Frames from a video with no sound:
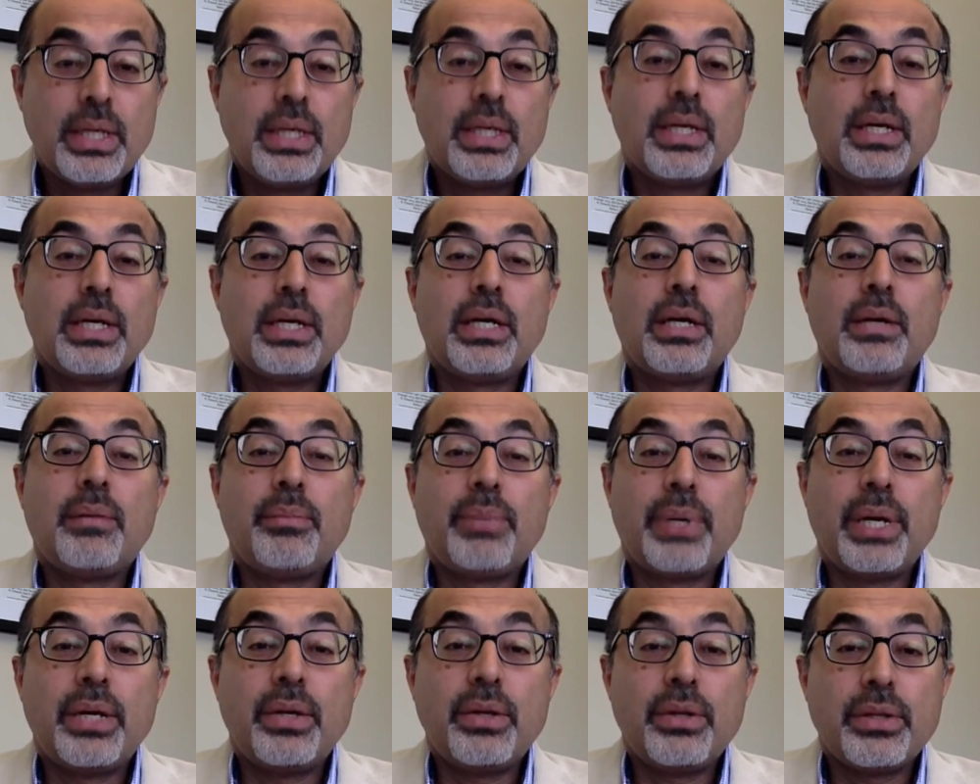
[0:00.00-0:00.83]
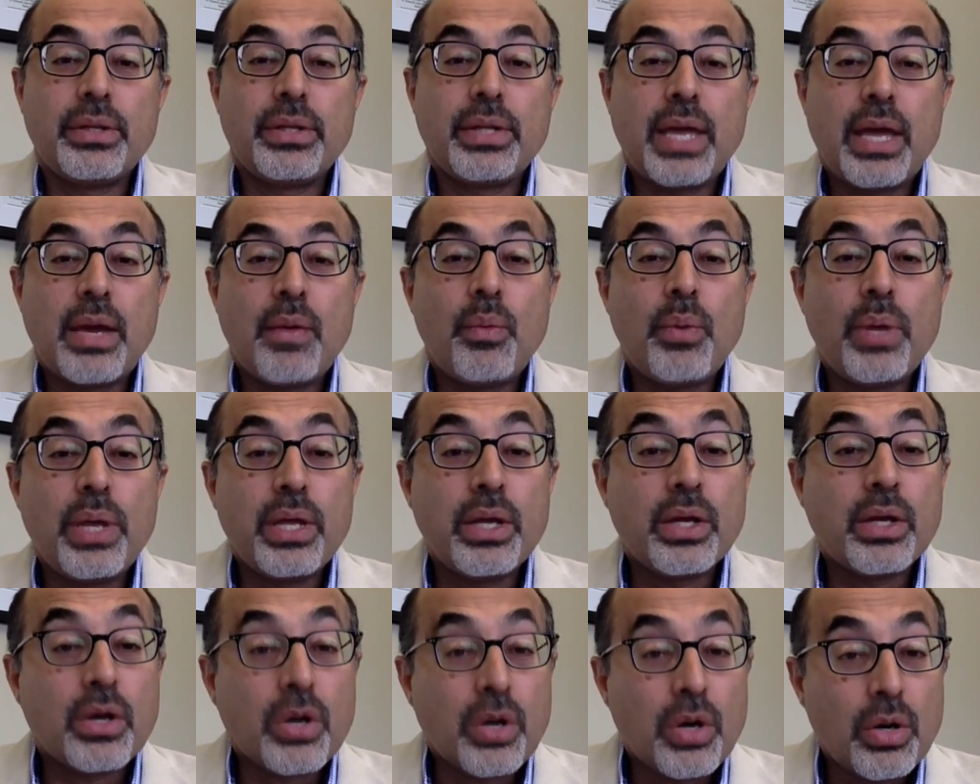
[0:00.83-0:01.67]
but that we
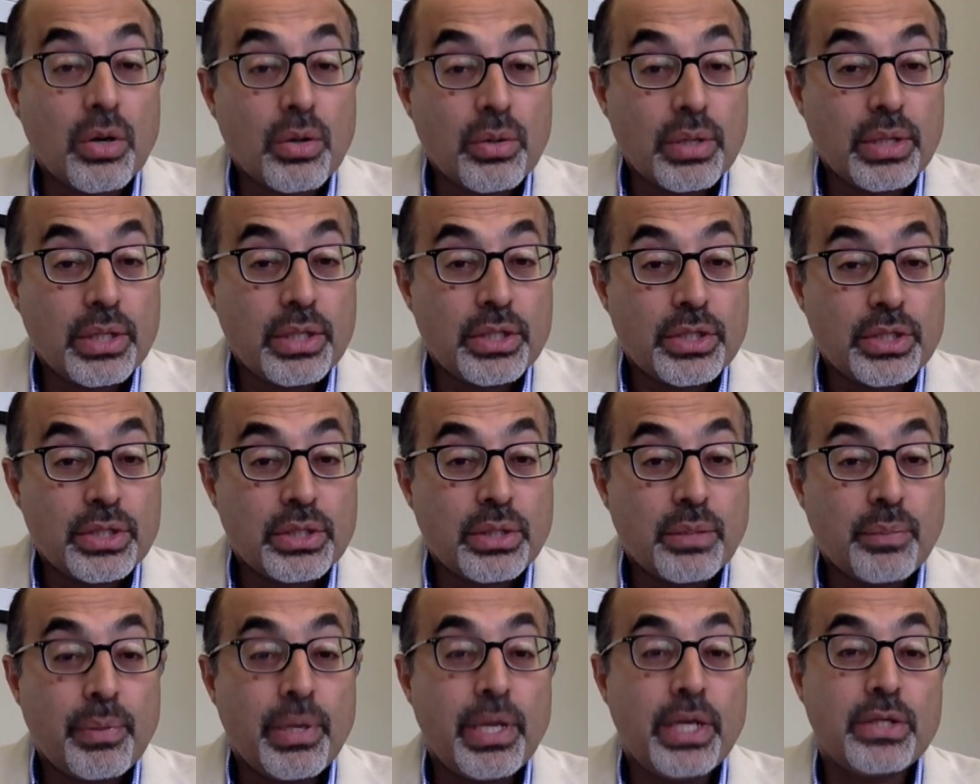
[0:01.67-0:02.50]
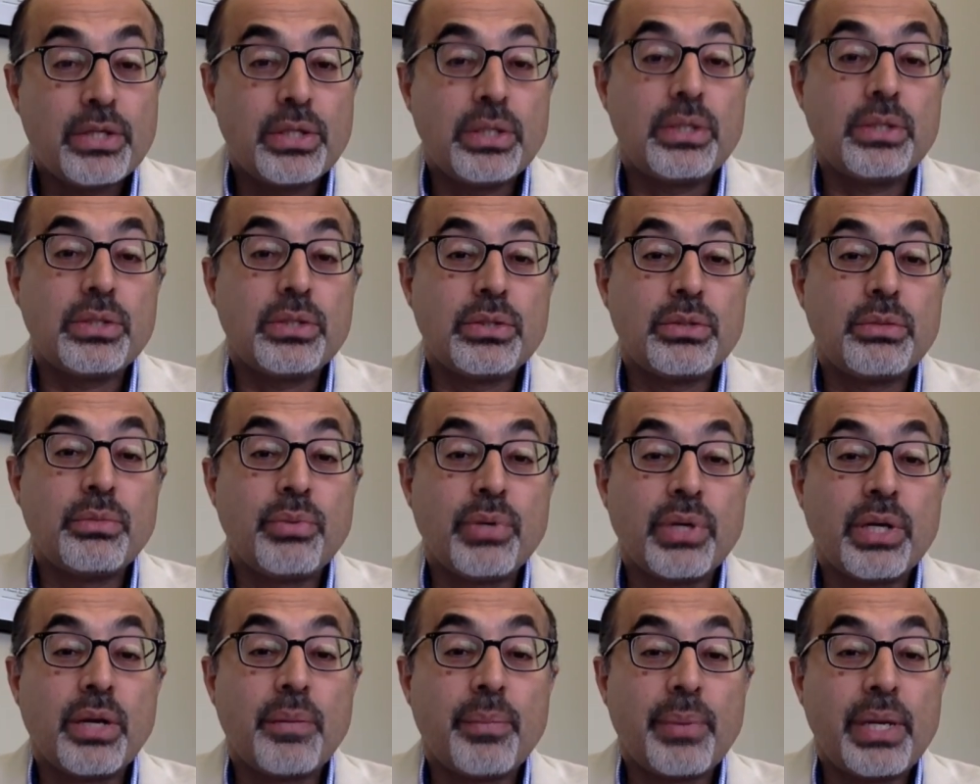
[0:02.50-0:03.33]
encourage the patient to
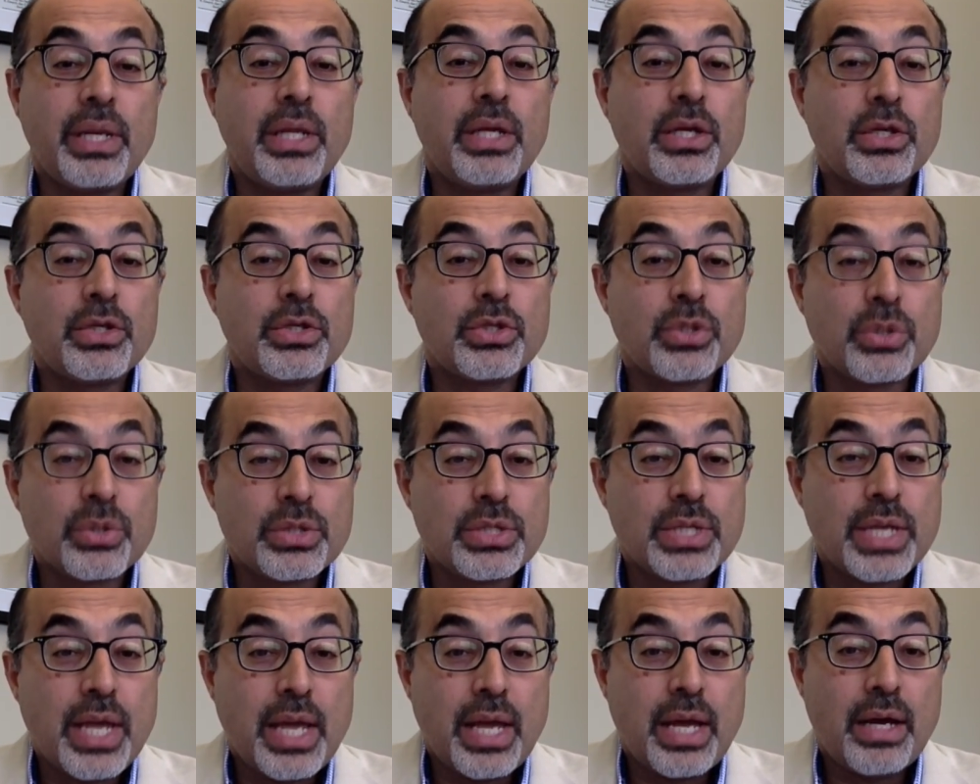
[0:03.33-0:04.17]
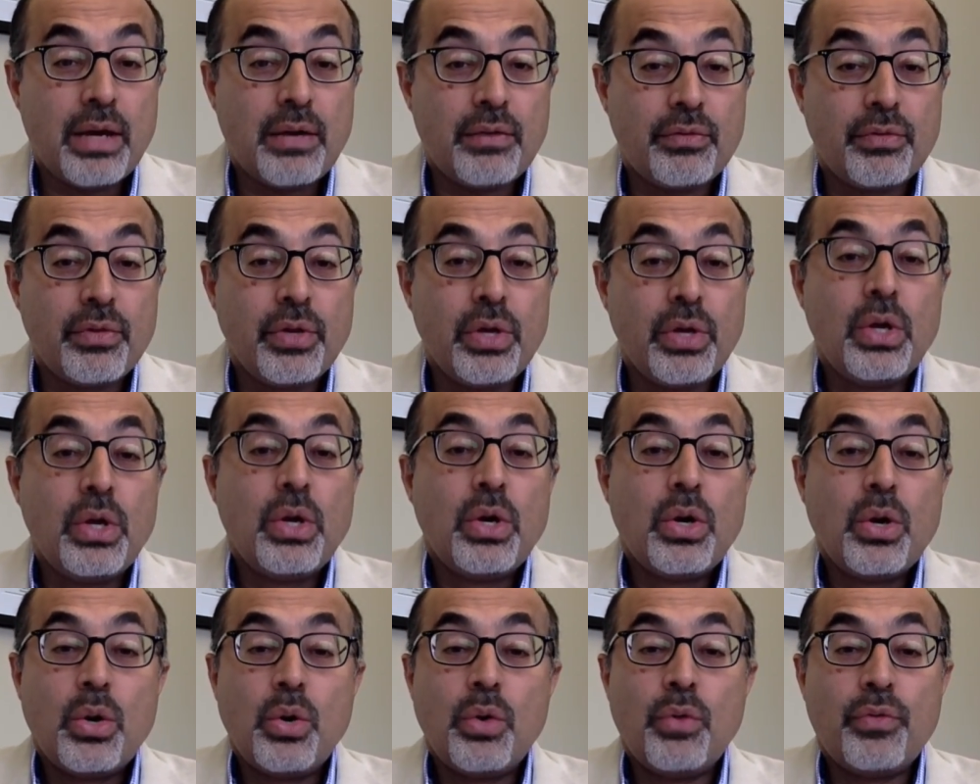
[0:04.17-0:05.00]
bring up any concerns they have
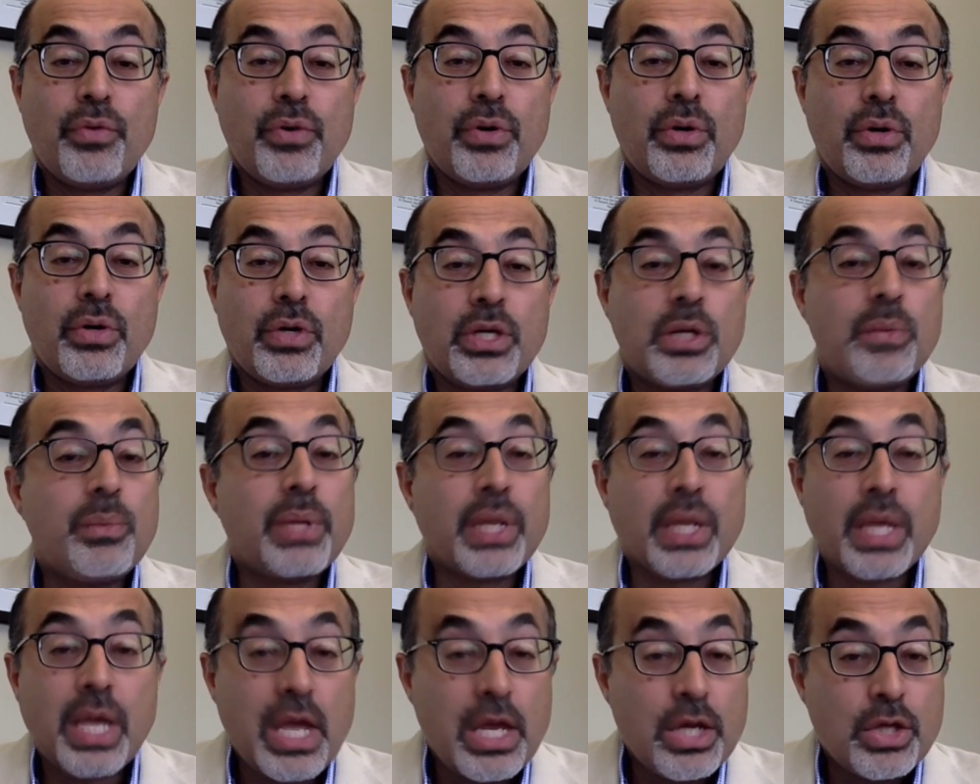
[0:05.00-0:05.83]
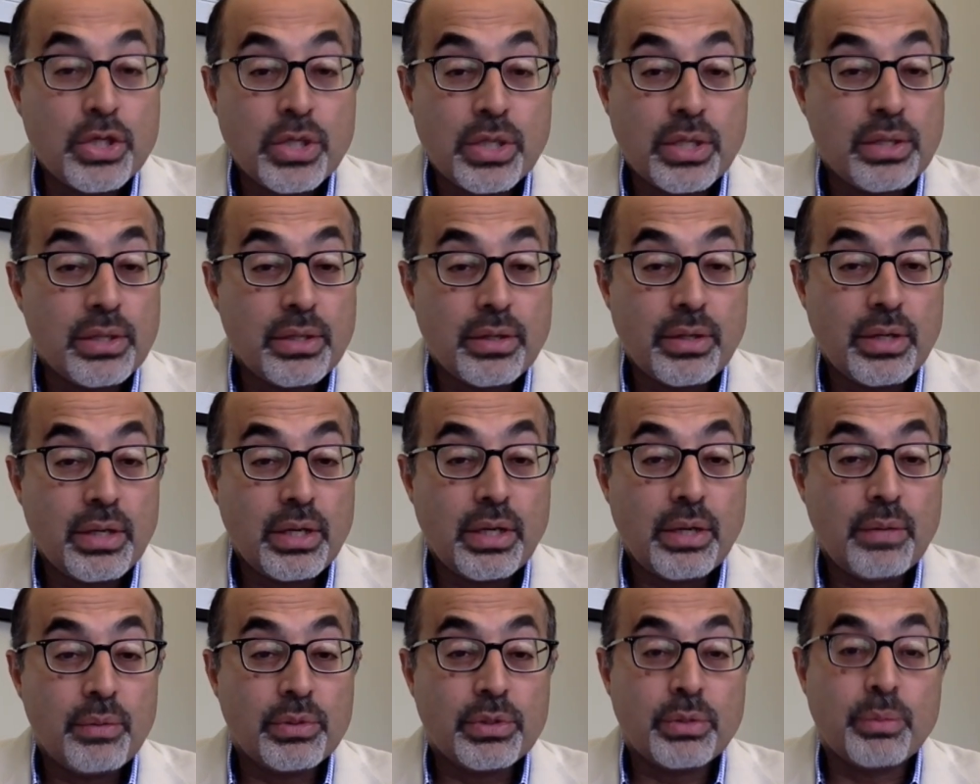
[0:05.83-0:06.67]
over communication
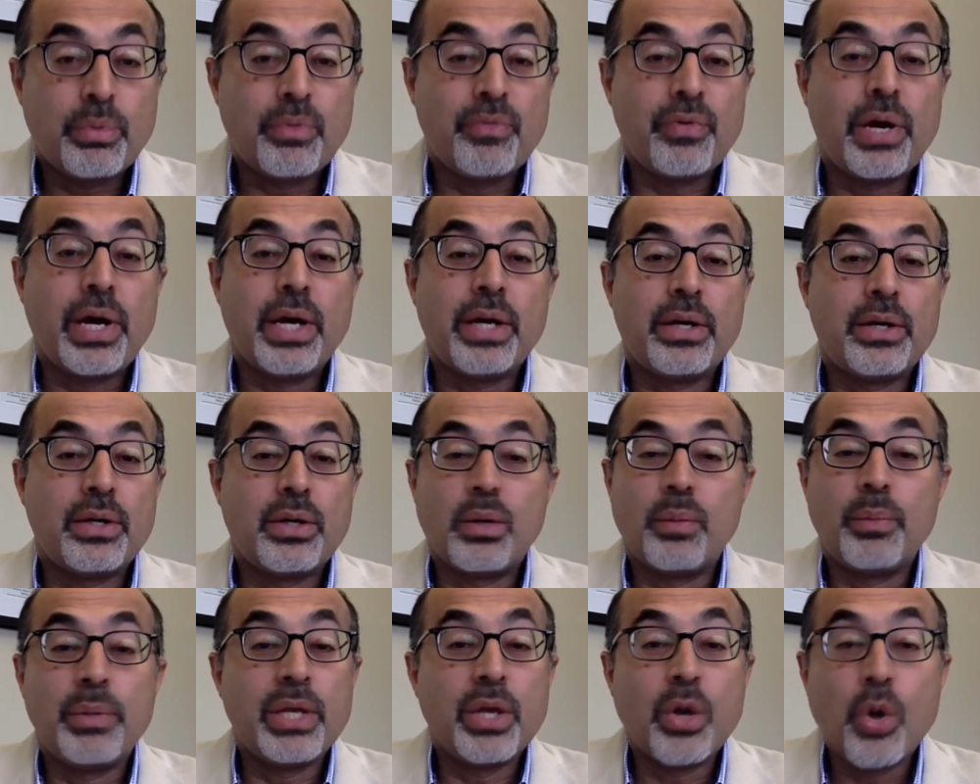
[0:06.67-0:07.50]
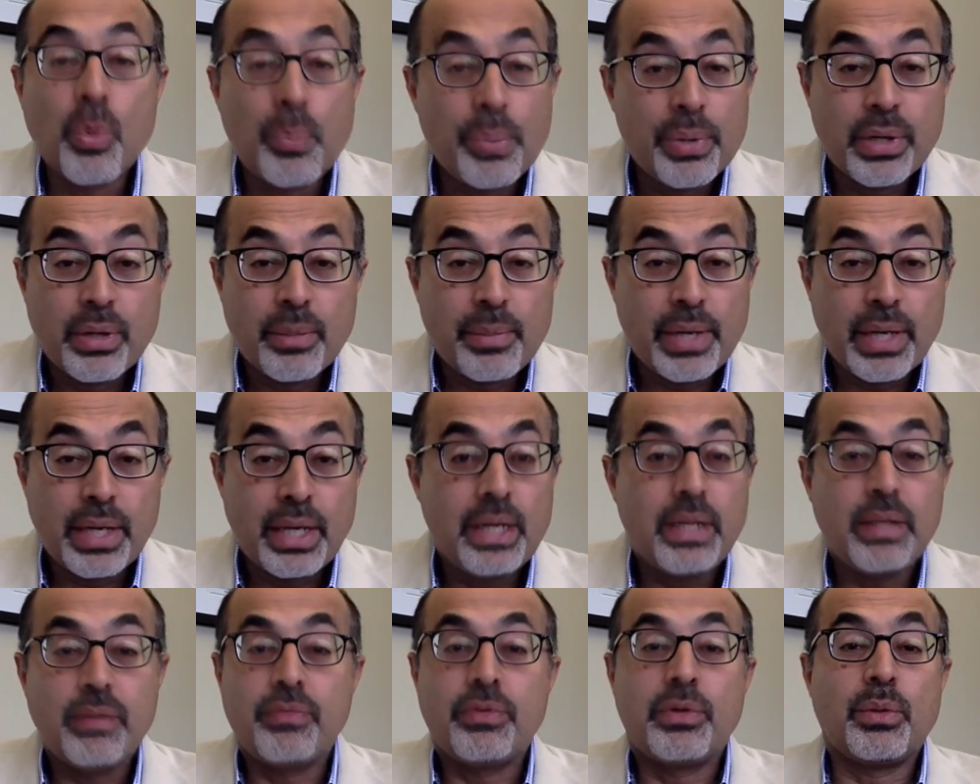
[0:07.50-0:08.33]
with the provider or being open about
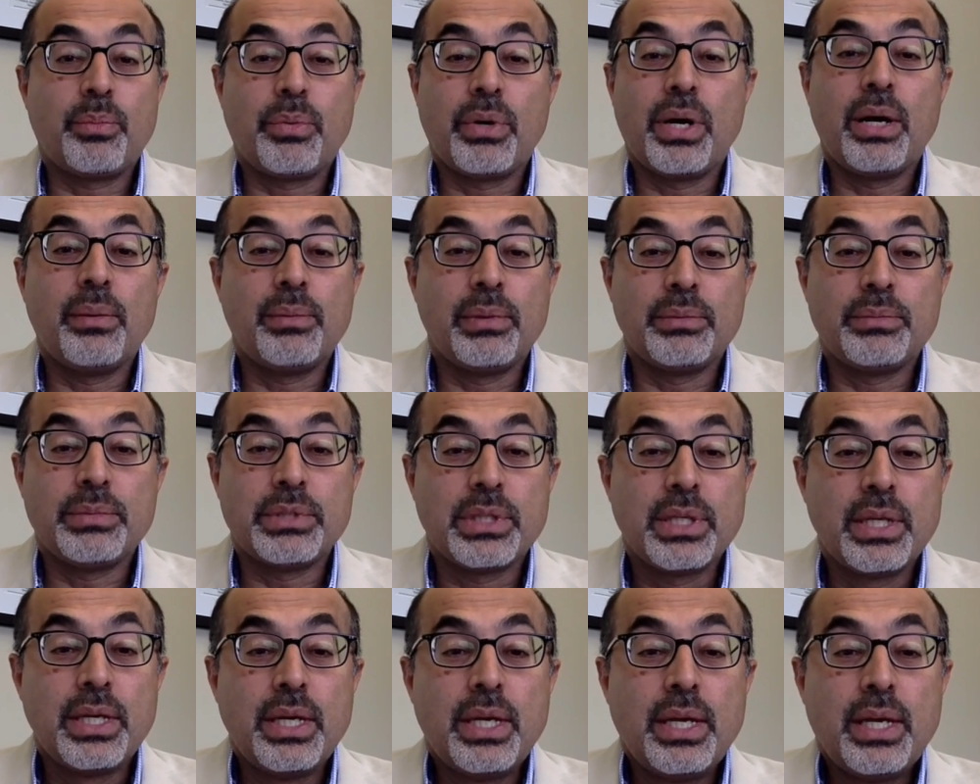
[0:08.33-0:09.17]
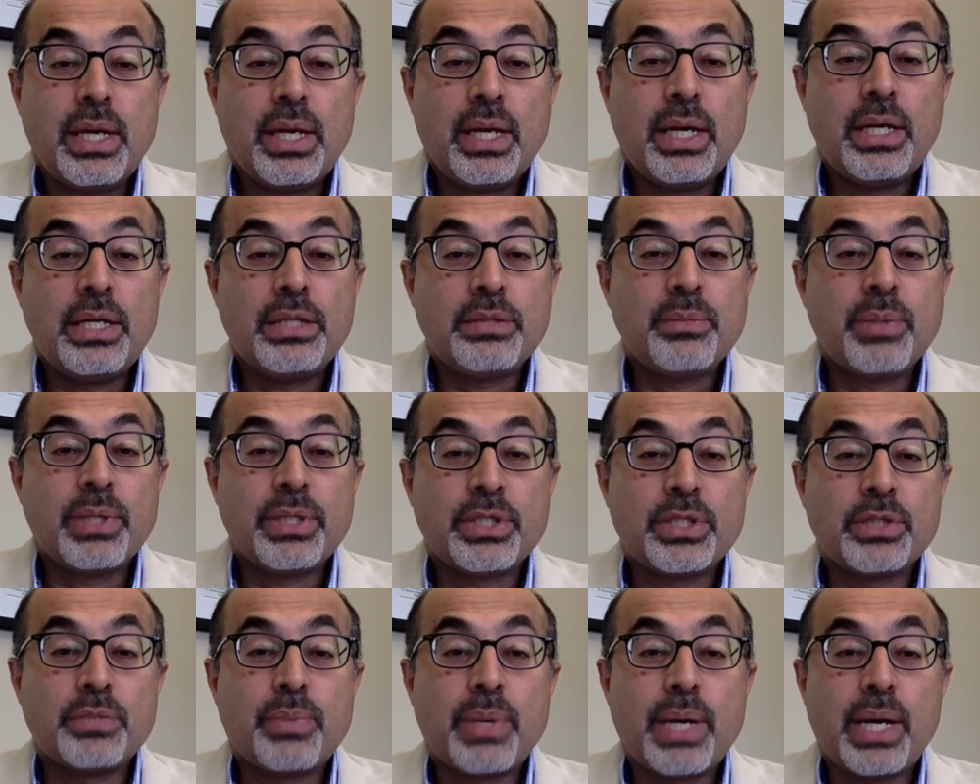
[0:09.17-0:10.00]
any of their problems as
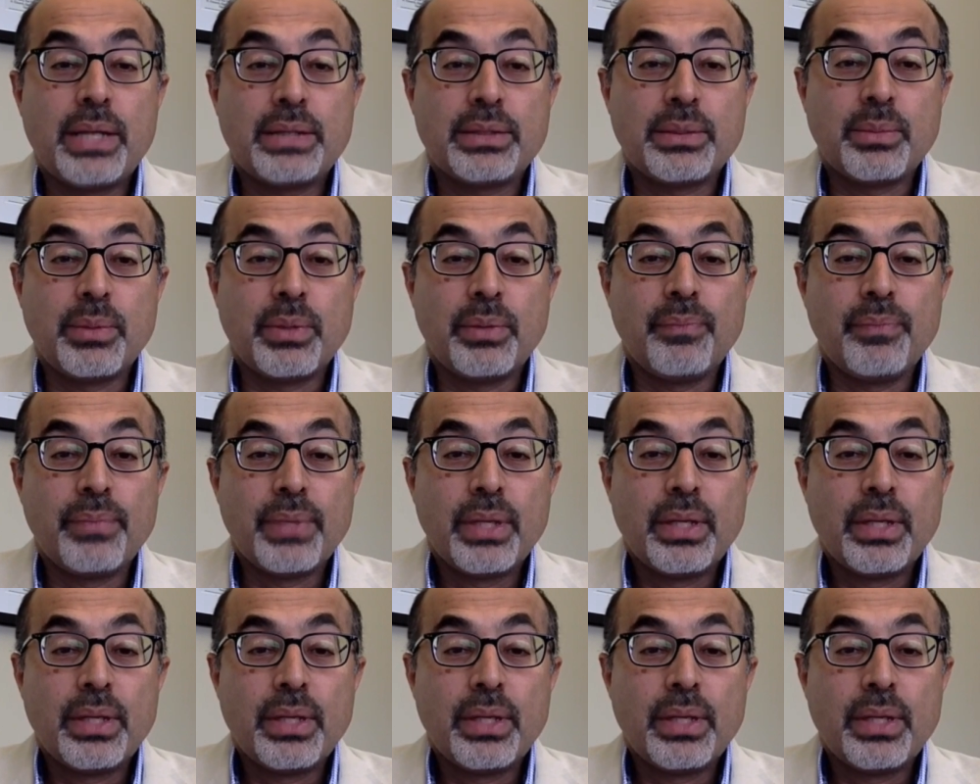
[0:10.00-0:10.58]
much as possible.